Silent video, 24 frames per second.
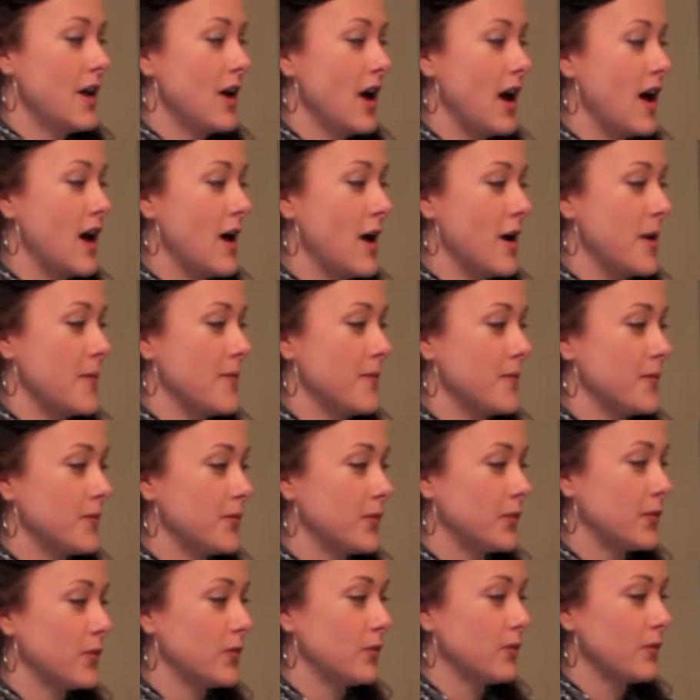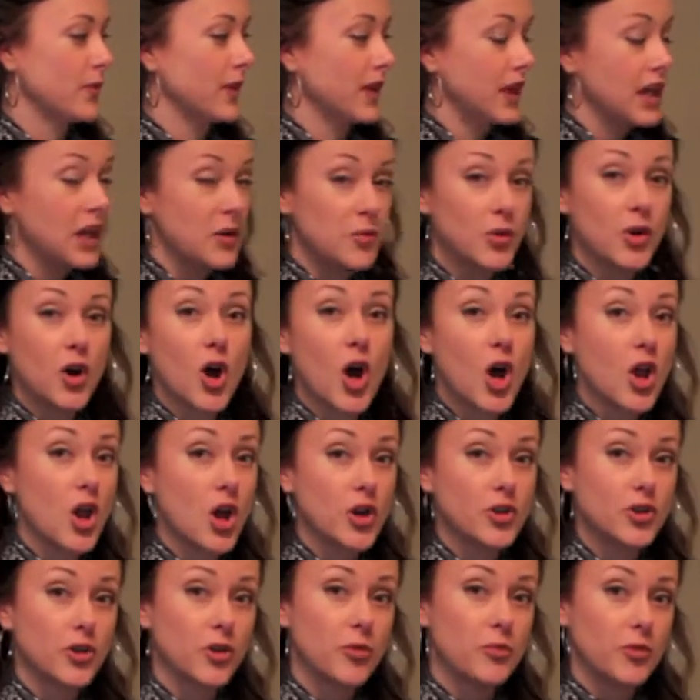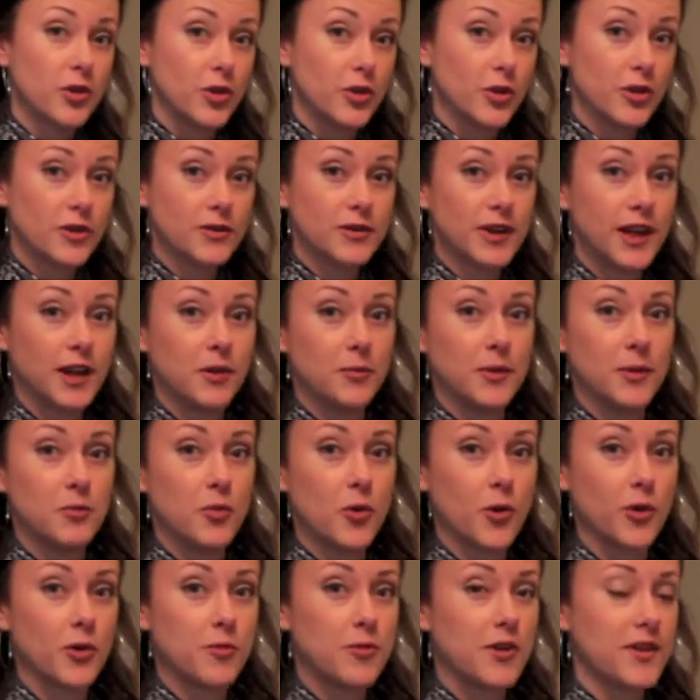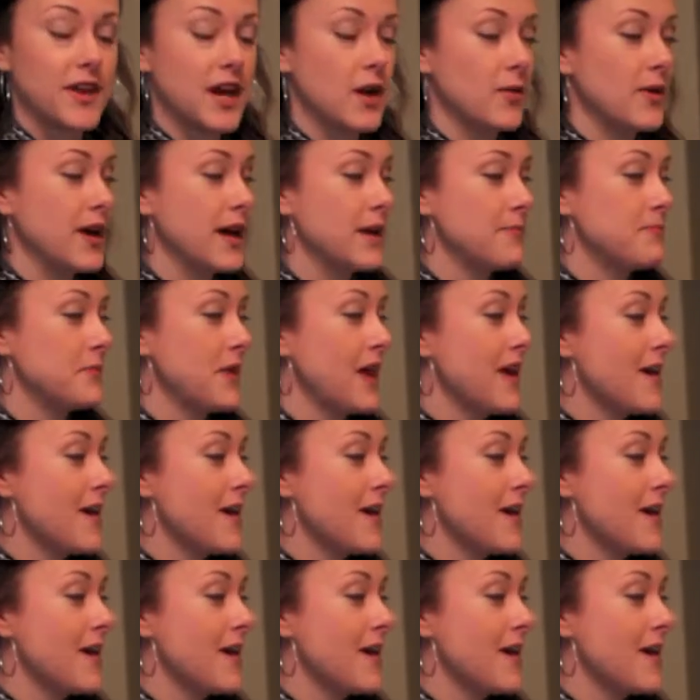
and keep it all on your computer. It'll be portable that way.